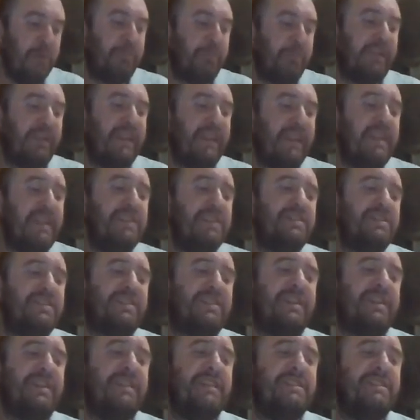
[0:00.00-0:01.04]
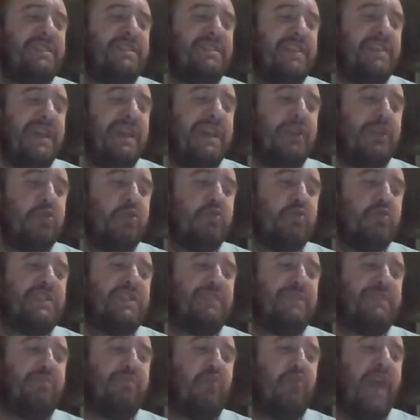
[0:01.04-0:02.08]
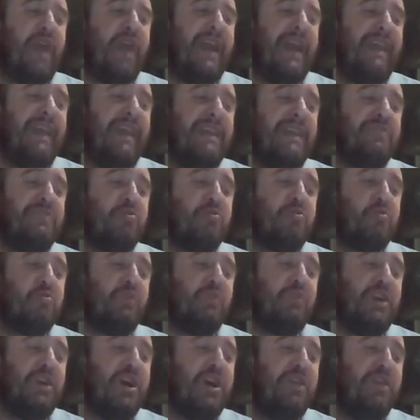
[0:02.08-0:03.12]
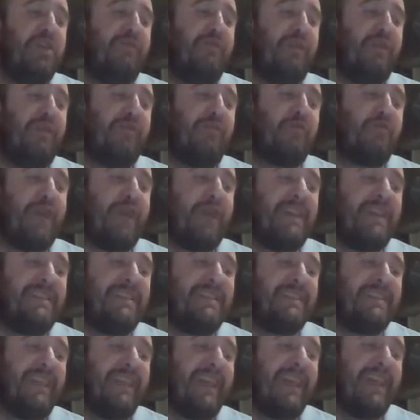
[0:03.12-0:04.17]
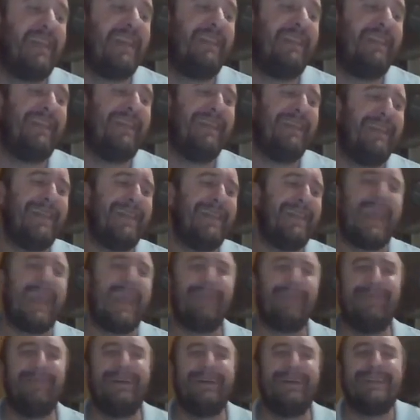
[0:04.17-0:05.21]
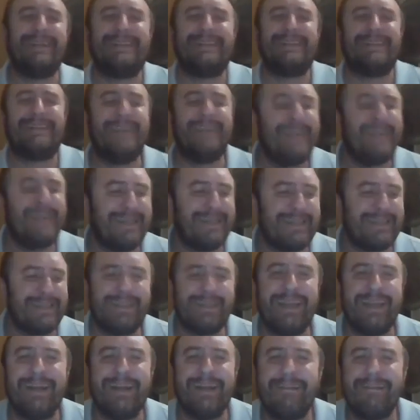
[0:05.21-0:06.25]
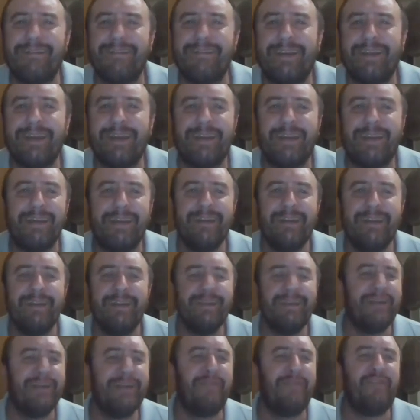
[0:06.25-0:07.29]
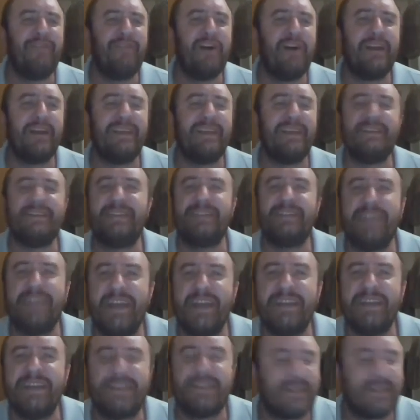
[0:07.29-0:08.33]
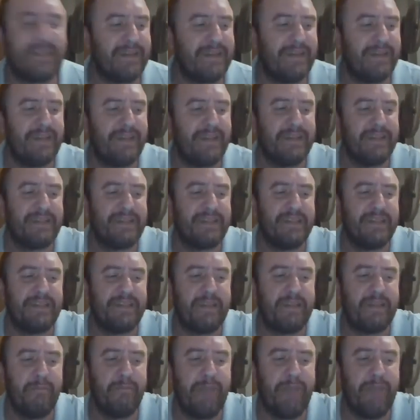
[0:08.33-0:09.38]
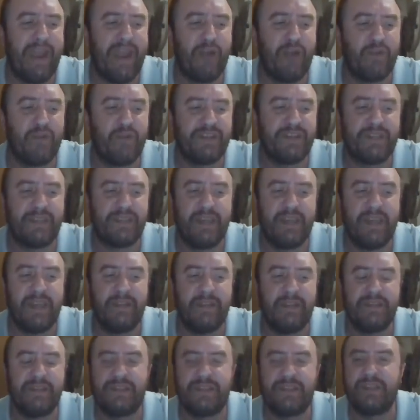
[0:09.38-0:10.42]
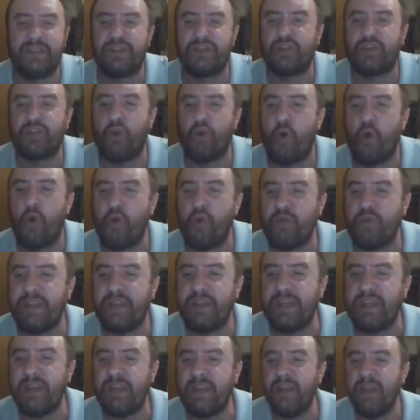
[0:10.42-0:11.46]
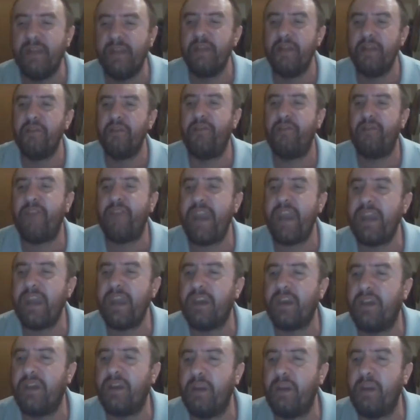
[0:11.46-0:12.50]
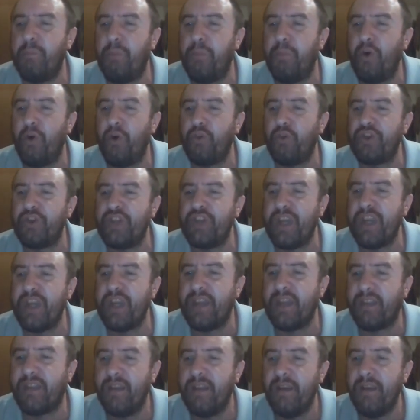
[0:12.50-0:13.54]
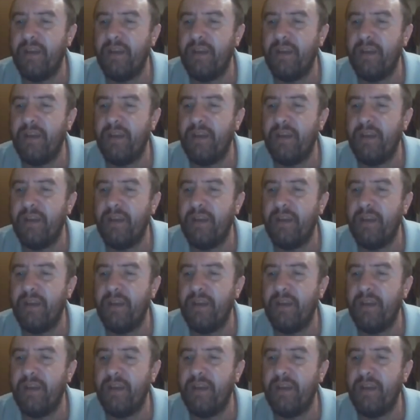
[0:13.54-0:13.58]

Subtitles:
Please consider spreading your love of wrestling today. What is this there? Like, the fuck is this? Like, this is embarrassing. This is corny fake bullshit.